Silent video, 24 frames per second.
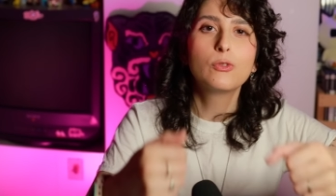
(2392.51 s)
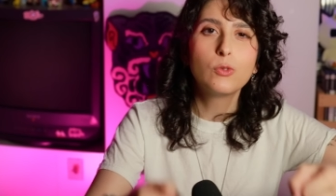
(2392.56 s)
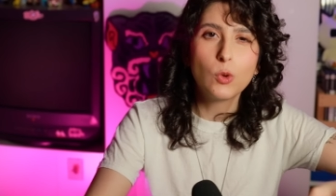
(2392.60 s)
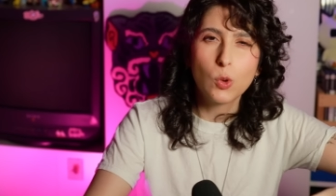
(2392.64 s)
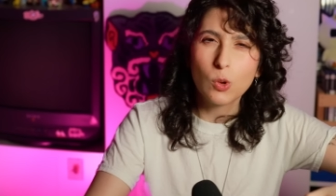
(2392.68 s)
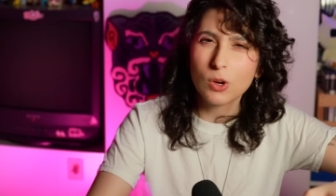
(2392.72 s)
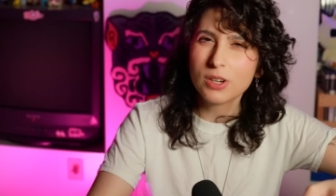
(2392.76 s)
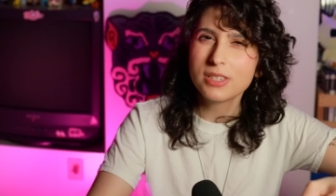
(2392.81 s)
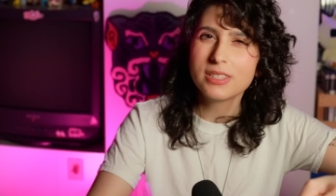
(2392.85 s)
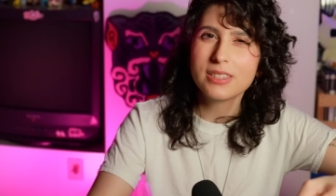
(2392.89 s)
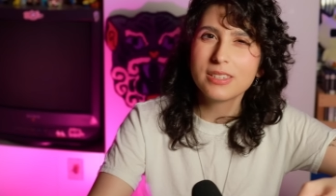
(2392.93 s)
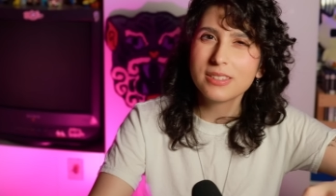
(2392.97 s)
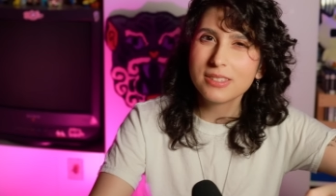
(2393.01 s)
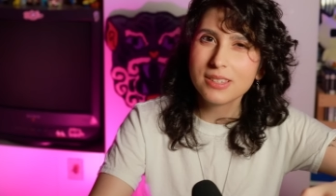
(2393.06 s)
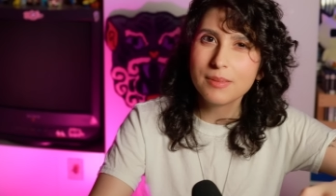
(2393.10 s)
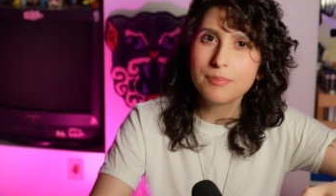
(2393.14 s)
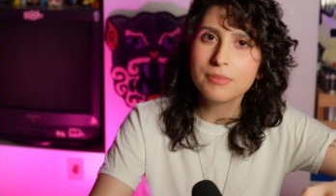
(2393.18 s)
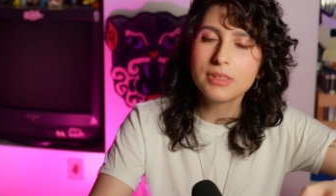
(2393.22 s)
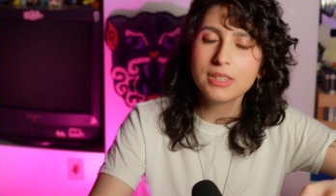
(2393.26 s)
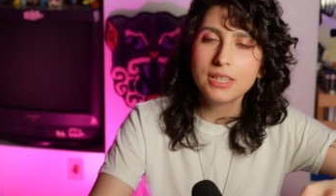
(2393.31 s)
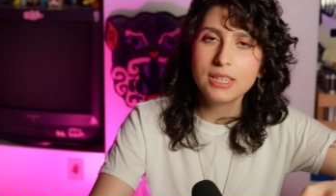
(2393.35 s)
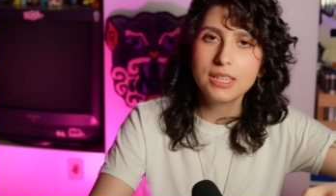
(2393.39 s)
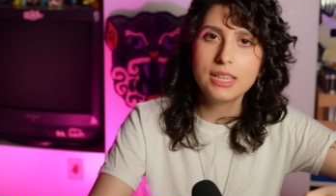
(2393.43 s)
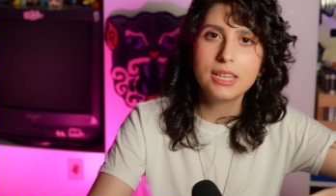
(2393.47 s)
force
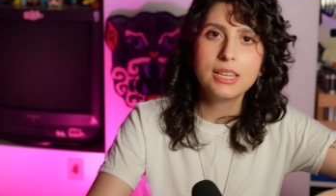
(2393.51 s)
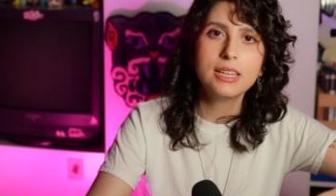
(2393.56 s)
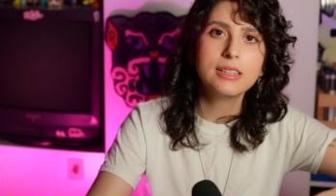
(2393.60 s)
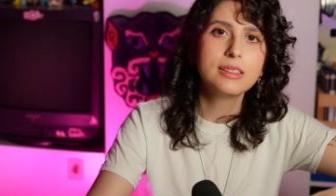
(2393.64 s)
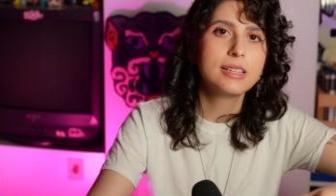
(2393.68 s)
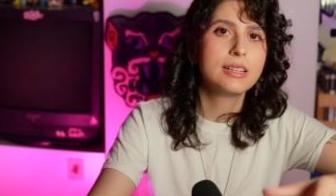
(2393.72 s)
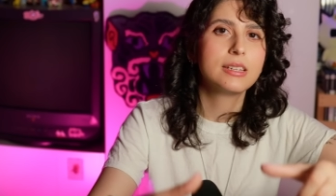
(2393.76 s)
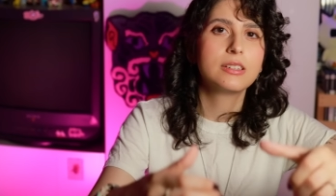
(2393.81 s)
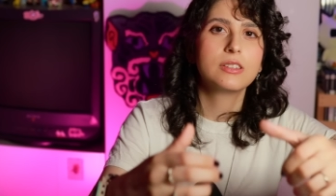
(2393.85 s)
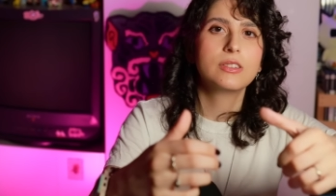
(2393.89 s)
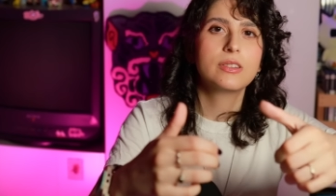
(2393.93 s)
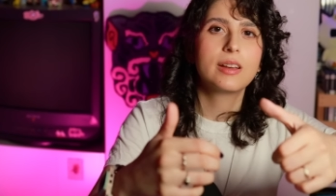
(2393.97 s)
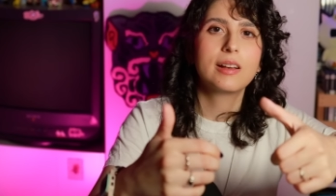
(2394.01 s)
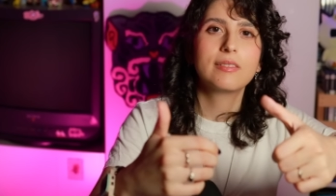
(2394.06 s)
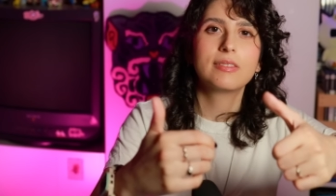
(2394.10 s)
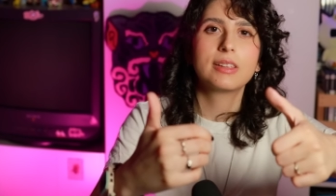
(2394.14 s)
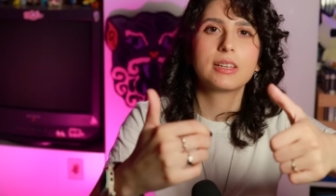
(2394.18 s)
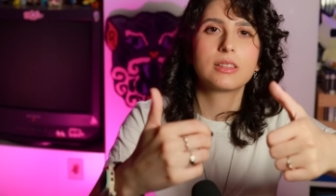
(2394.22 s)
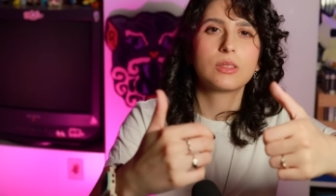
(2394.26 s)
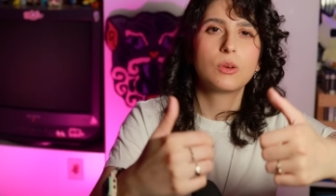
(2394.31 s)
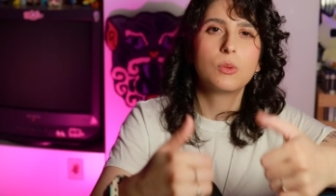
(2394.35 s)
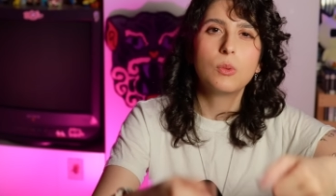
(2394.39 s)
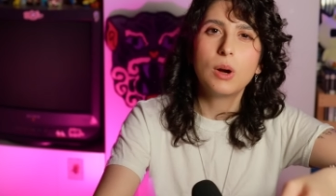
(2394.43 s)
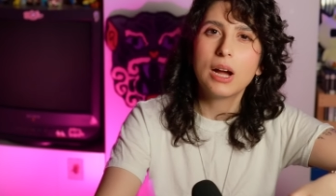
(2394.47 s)
something in and you have
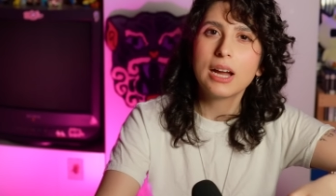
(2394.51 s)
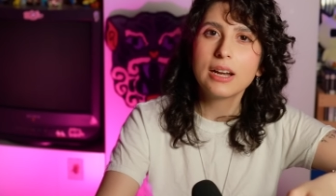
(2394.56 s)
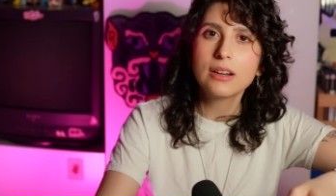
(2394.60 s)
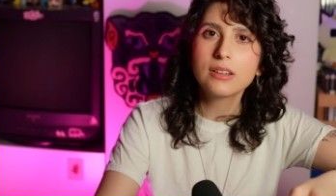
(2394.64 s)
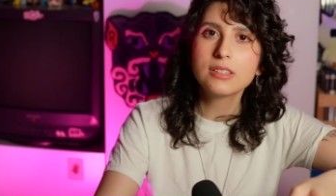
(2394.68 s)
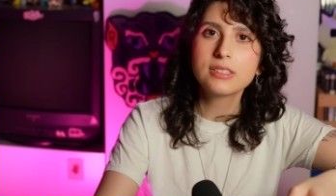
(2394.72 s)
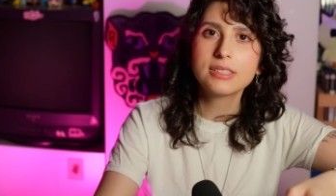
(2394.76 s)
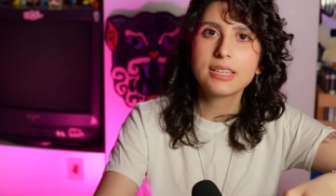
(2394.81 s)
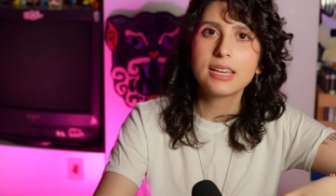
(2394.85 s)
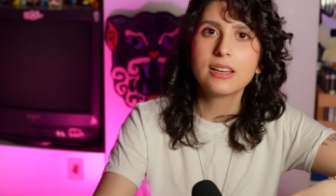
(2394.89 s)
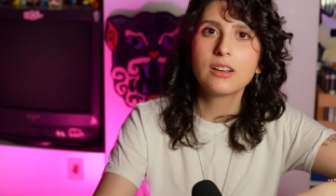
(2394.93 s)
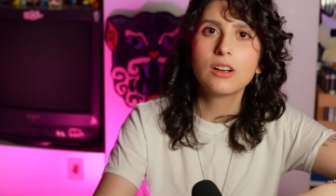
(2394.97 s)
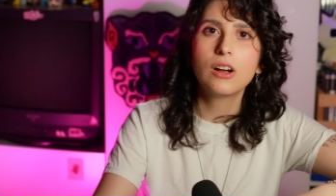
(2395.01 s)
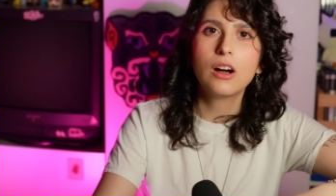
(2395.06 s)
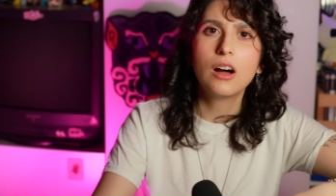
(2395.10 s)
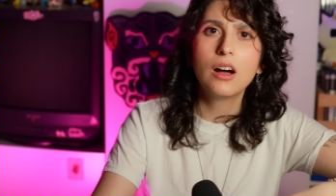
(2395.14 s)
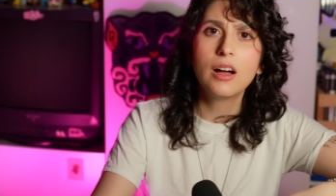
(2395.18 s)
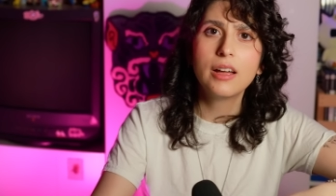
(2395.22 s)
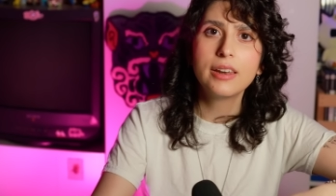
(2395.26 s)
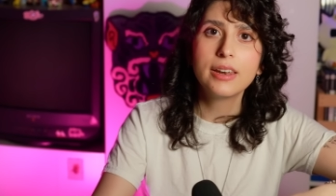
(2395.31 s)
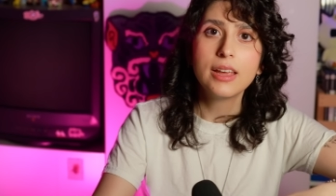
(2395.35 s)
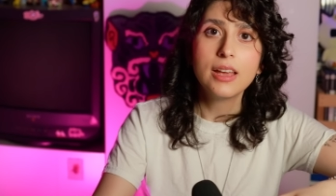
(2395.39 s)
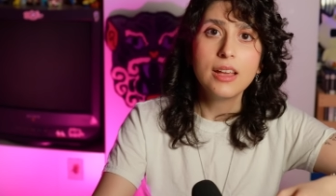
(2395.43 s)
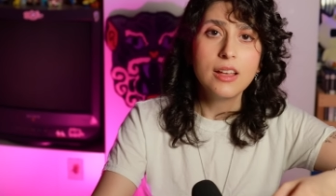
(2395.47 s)
like the wires get
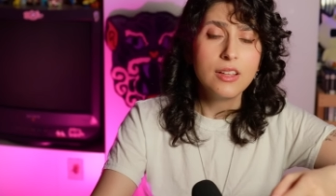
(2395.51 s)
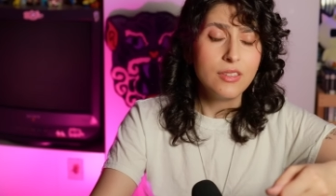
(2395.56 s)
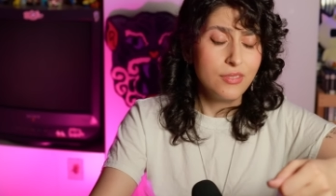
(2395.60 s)
caught,